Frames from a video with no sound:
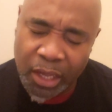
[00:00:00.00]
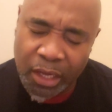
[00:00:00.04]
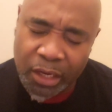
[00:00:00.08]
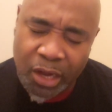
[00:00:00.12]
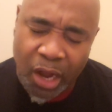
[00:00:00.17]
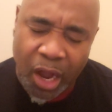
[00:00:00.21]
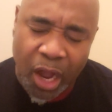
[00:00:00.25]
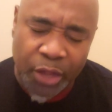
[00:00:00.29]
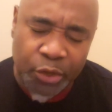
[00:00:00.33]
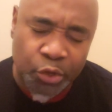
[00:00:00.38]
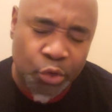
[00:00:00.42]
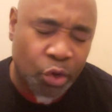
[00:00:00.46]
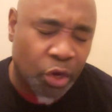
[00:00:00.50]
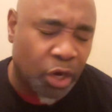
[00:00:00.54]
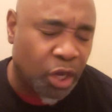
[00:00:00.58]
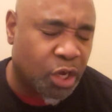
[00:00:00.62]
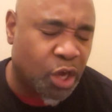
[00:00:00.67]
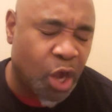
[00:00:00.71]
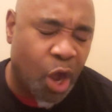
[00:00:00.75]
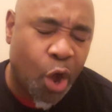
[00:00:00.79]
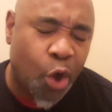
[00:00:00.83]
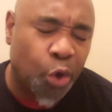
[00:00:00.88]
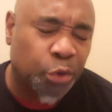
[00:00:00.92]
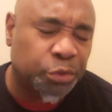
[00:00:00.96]
God, you're going to
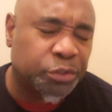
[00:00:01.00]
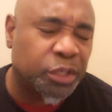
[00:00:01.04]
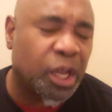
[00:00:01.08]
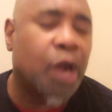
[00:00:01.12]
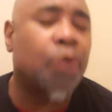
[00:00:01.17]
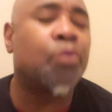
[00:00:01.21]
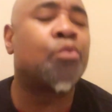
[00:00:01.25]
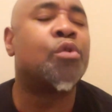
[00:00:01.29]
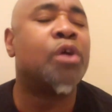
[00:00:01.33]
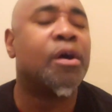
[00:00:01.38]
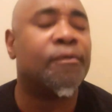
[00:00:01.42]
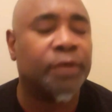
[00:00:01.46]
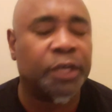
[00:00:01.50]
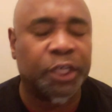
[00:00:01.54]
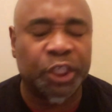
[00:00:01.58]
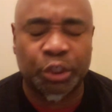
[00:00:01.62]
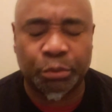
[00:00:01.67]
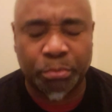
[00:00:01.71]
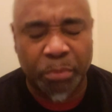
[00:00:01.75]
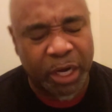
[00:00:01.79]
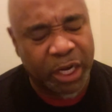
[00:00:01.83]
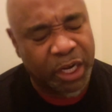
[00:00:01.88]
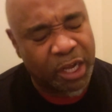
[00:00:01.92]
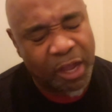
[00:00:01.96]
cause a river to
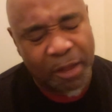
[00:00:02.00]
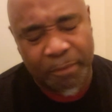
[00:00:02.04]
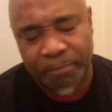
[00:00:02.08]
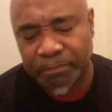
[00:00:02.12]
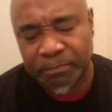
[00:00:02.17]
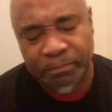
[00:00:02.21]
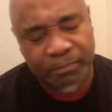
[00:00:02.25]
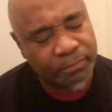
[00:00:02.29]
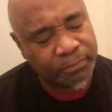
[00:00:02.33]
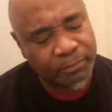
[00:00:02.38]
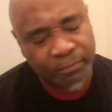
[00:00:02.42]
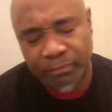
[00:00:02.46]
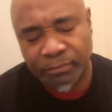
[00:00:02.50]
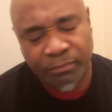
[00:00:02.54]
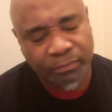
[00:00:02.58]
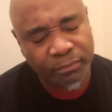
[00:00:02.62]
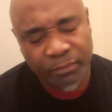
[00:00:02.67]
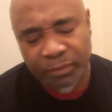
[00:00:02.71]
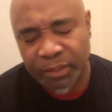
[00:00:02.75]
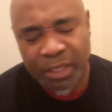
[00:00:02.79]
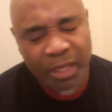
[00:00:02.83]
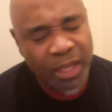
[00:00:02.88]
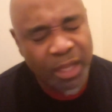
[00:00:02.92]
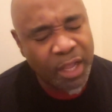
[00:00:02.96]
spring up.
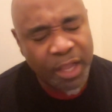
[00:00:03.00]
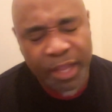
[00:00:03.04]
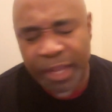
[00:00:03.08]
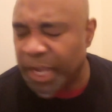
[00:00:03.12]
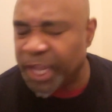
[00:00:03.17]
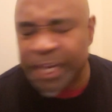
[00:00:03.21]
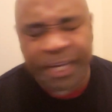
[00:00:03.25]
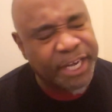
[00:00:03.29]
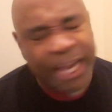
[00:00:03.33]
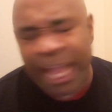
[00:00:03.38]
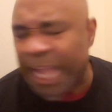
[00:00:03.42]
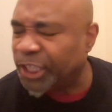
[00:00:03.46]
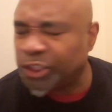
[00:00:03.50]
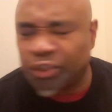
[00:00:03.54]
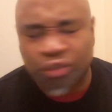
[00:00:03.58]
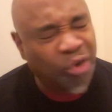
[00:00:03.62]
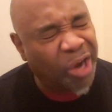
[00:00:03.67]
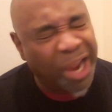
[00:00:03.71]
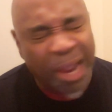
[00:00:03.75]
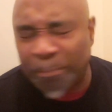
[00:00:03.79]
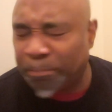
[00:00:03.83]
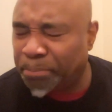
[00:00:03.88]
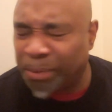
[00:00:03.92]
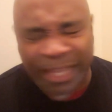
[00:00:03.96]
In that
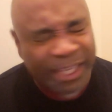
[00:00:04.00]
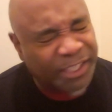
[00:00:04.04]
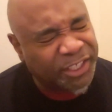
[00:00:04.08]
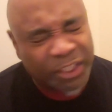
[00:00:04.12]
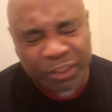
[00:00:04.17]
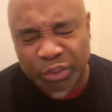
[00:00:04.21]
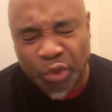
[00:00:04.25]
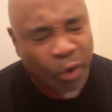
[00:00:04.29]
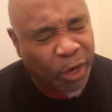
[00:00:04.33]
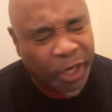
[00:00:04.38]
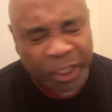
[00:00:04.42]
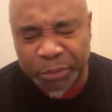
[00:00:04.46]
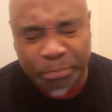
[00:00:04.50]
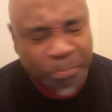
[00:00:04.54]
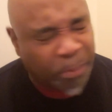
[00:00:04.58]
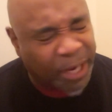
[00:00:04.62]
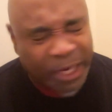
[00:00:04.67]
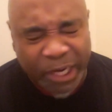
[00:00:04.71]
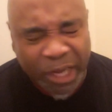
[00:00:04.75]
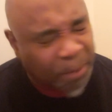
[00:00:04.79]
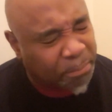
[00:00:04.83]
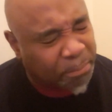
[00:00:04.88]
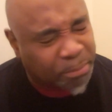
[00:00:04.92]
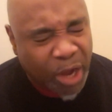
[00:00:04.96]
dry place, it's going to
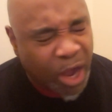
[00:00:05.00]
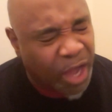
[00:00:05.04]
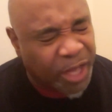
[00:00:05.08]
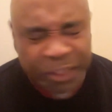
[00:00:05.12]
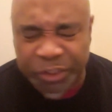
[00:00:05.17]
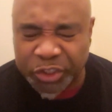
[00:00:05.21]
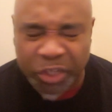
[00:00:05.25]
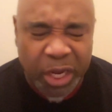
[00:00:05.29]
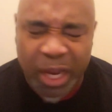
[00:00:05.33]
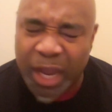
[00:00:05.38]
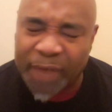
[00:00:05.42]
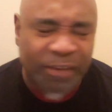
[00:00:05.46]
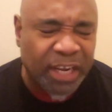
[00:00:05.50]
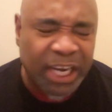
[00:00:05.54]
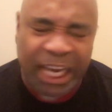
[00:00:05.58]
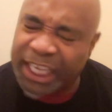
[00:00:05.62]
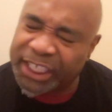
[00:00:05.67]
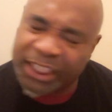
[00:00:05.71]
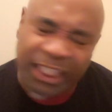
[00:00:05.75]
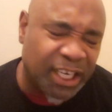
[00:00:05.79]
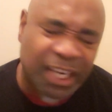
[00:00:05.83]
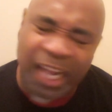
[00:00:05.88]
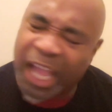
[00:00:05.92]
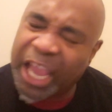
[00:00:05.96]
spring up, God, into
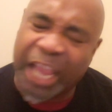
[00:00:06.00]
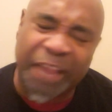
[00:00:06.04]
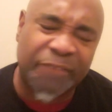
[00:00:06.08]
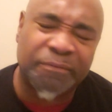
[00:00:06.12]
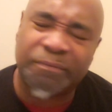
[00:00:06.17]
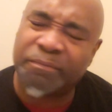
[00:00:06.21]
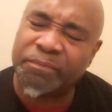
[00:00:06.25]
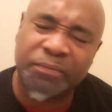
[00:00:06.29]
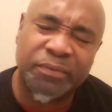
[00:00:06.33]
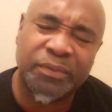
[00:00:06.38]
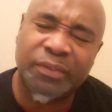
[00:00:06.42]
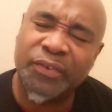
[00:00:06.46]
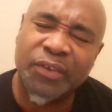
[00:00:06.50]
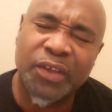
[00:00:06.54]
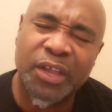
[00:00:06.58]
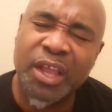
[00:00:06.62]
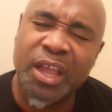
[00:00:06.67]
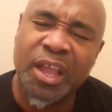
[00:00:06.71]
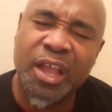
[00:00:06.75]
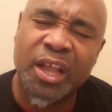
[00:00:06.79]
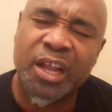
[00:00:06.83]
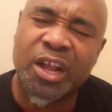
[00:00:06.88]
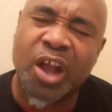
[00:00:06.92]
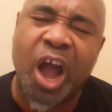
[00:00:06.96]
everlasting life.
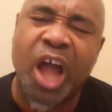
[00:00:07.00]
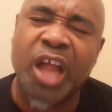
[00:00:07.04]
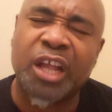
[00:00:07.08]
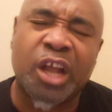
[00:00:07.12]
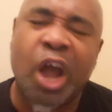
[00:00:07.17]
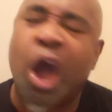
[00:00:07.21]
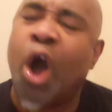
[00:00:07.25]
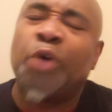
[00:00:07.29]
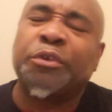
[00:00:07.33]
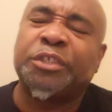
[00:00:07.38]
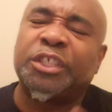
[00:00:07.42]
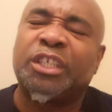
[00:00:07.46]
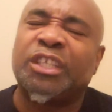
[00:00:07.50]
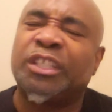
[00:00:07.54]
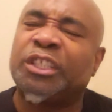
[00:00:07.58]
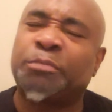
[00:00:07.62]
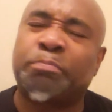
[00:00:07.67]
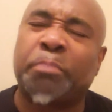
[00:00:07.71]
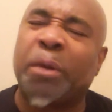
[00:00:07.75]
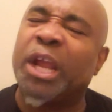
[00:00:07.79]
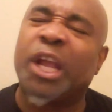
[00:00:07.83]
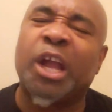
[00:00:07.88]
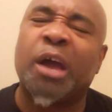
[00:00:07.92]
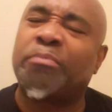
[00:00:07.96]
God, cause it to
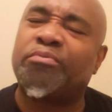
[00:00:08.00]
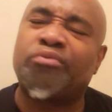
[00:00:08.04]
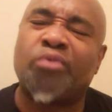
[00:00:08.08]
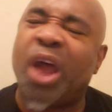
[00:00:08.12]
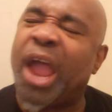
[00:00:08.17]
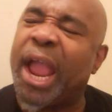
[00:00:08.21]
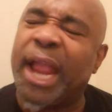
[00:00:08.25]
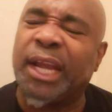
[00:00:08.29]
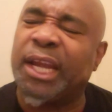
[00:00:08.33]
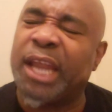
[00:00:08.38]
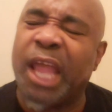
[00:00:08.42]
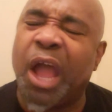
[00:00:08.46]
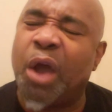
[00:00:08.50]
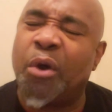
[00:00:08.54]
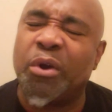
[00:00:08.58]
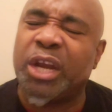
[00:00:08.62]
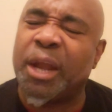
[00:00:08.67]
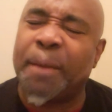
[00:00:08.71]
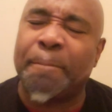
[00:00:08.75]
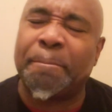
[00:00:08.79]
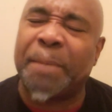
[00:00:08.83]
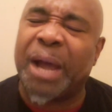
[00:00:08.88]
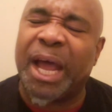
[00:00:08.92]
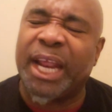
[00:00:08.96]
spring up right now in
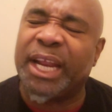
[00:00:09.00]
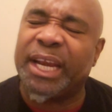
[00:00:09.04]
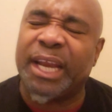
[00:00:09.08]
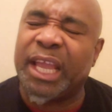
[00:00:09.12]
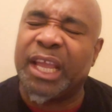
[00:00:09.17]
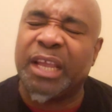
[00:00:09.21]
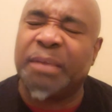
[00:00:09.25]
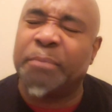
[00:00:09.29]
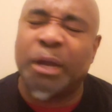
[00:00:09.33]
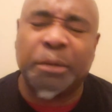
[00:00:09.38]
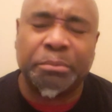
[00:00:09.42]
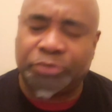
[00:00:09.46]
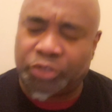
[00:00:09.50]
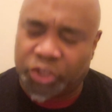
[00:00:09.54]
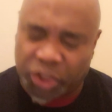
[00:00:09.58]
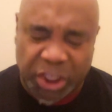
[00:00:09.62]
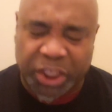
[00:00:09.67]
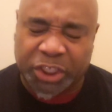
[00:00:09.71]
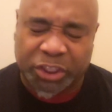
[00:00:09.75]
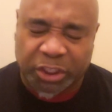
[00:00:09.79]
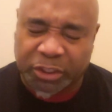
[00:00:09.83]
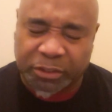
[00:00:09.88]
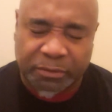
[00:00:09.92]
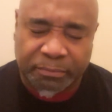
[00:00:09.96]
the mighty name of
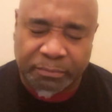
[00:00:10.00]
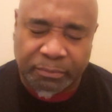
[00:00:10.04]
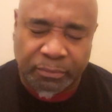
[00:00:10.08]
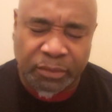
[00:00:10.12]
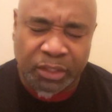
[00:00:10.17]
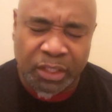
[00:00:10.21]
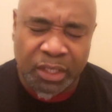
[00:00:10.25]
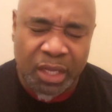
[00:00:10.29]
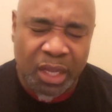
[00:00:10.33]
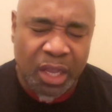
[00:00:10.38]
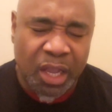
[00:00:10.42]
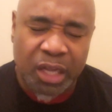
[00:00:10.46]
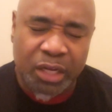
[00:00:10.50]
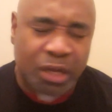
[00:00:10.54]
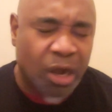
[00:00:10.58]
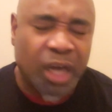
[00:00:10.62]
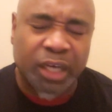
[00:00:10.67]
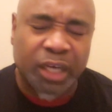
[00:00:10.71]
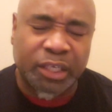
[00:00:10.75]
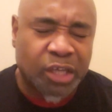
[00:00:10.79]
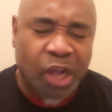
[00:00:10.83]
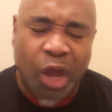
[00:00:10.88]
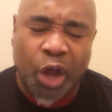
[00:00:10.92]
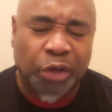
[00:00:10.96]
Jesus.
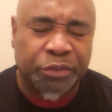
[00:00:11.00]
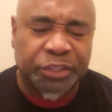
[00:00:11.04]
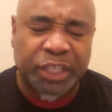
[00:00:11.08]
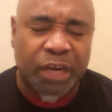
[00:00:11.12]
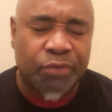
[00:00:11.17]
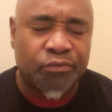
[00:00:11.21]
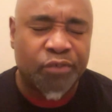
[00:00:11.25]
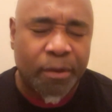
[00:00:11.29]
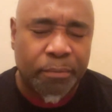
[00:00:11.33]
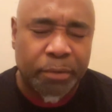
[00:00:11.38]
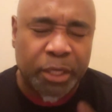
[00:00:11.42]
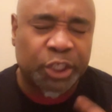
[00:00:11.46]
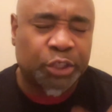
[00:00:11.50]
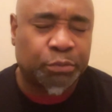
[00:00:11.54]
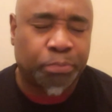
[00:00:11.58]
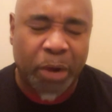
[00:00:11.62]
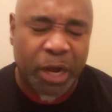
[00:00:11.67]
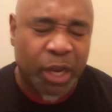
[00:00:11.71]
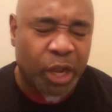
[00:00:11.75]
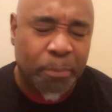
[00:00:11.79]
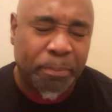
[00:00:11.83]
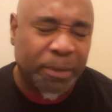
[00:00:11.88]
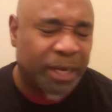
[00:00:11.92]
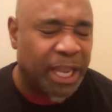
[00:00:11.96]
God, cause that river to
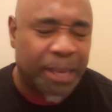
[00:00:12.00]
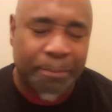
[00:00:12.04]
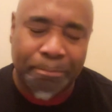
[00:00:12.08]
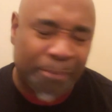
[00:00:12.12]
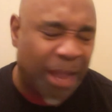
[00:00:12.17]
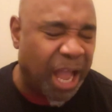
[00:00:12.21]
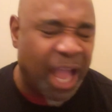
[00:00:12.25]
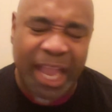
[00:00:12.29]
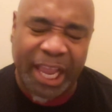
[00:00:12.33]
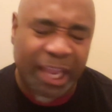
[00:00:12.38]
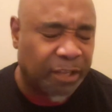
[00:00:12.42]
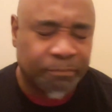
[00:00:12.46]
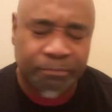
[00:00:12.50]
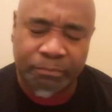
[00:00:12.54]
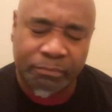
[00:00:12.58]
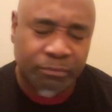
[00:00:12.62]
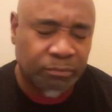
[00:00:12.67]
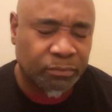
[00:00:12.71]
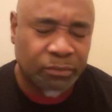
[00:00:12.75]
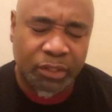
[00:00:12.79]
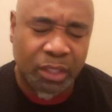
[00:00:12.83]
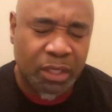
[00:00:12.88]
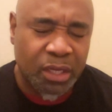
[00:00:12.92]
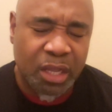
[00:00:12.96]
spring up in their mind.
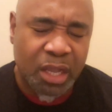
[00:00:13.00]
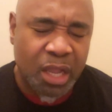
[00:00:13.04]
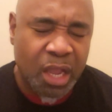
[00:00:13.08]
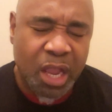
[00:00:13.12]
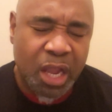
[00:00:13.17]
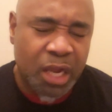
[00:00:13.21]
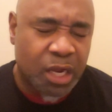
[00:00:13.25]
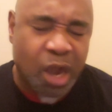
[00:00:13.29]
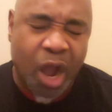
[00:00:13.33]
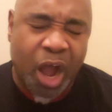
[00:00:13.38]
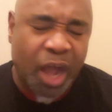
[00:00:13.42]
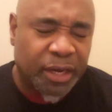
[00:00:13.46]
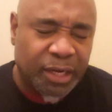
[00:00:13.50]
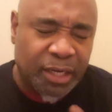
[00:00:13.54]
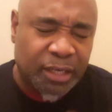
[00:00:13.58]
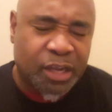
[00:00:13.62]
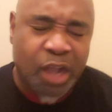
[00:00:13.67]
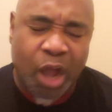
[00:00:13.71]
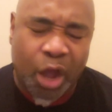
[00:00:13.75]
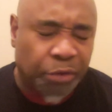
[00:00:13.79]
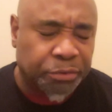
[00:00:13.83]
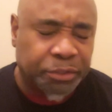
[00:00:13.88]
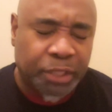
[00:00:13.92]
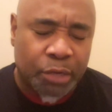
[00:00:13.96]
God,
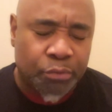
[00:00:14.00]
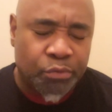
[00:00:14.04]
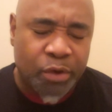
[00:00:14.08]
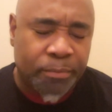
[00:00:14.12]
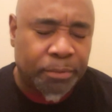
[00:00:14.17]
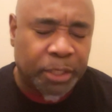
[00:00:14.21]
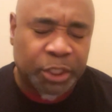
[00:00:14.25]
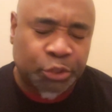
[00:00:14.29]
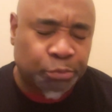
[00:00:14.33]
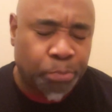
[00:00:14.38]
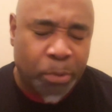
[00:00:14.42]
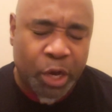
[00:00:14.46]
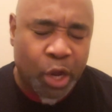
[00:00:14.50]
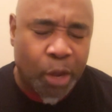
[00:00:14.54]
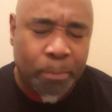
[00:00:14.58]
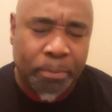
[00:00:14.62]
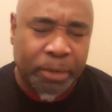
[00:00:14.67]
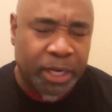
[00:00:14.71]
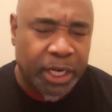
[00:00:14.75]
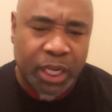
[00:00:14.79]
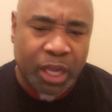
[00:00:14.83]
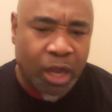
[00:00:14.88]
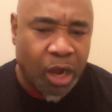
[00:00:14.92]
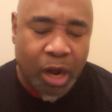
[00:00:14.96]
cause that river to spring up
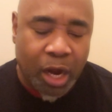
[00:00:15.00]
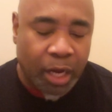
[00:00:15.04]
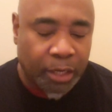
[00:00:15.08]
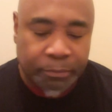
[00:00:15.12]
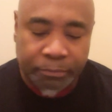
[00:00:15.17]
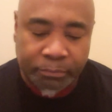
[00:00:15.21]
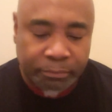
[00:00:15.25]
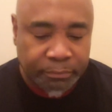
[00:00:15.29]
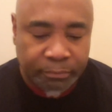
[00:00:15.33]
in their heart.